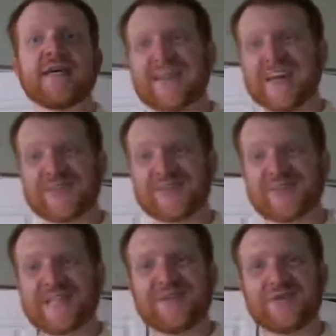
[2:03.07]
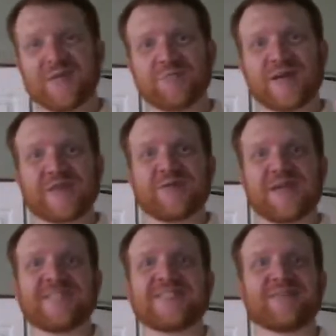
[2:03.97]
And there's really only one
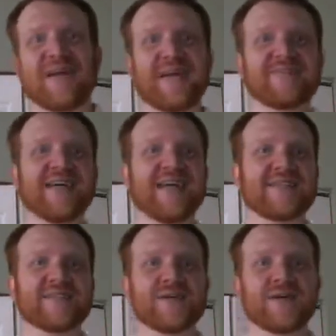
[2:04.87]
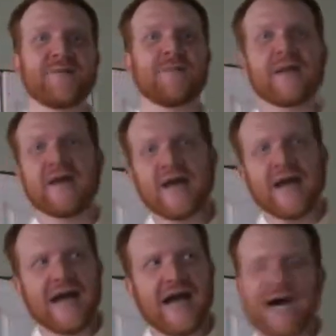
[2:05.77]
question we have to answer.
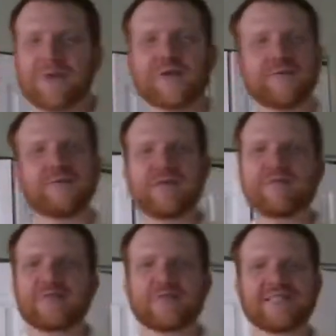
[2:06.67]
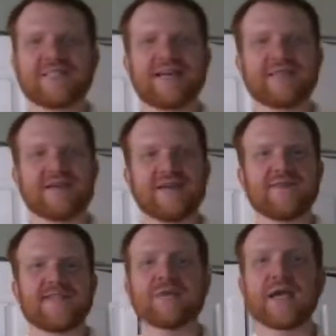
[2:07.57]
How can we represent a
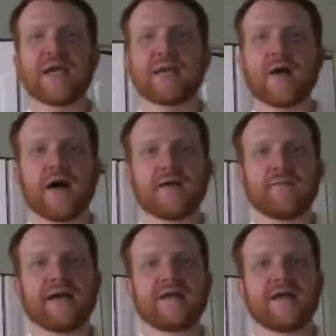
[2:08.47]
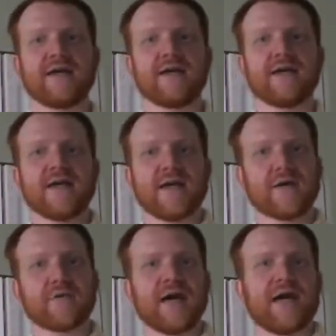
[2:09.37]
video game automatically in
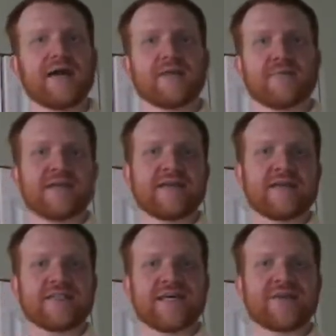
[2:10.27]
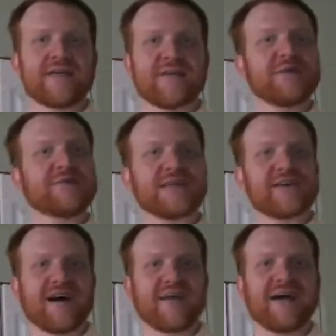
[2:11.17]
a way that we can then generate music
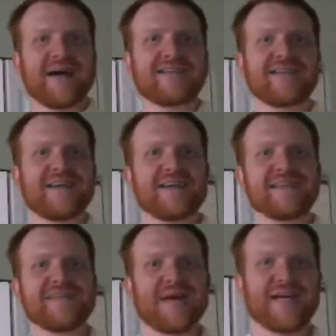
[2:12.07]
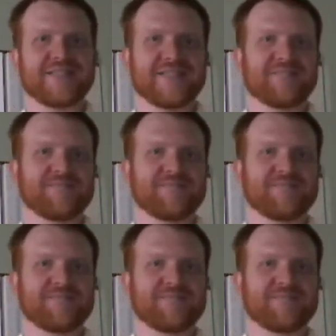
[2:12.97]
automatically that matches it?